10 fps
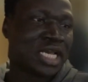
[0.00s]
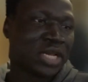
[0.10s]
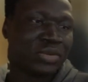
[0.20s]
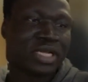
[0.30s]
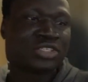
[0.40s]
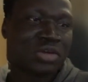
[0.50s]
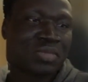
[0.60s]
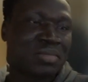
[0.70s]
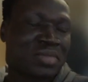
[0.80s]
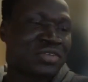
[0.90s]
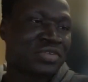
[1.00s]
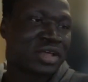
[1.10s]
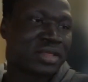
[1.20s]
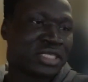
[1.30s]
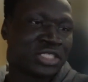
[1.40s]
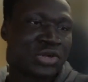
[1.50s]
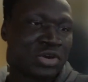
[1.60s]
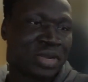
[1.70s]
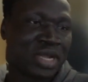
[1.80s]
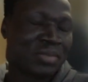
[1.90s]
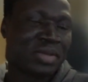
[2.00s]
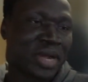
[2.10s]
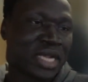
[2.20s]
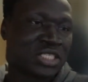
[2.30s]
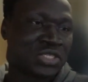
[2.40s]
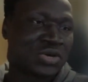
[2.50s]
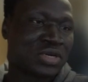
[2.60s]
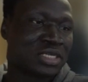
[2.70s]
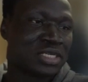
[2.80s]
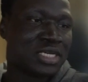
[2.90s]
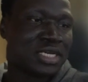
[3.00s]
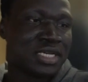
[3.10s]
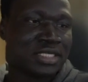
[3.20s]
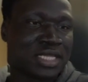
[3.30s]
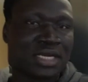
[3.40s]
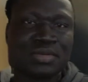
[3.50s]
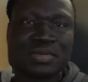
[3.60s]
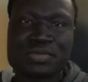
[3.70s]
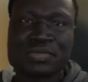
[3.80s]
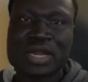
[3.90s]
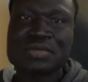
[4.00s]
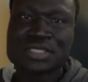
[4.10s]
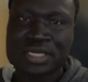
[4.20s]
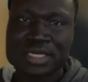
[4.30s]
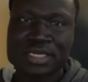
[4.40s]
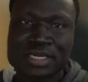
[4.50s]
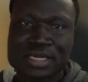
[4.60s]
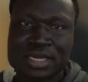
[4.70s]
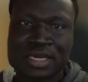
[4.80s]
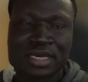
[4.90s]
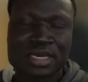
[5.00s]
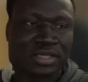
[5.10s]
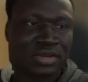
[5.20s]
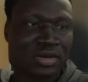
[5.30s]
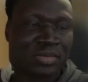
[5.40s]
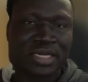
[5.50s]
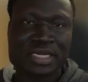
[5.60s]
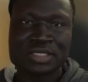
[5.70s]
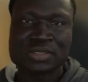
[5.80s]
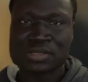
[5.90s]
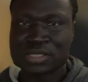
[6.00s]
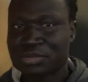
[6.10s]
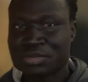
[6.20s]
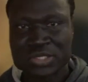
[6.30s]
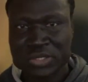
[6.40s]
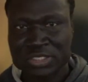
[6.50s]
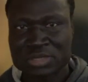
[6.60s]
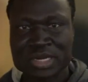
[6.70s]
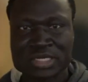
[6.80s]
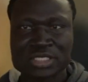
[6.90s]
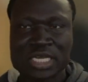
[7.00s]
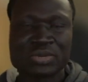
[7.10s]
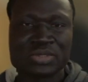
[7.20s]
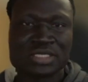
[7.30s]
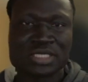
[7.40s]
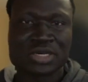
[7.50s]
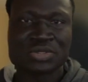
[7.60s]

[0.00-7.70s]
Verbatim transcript: And when I talk about my father's story becoming my story, is that when I was a kid, my dad used to tell me stories about his childhood in South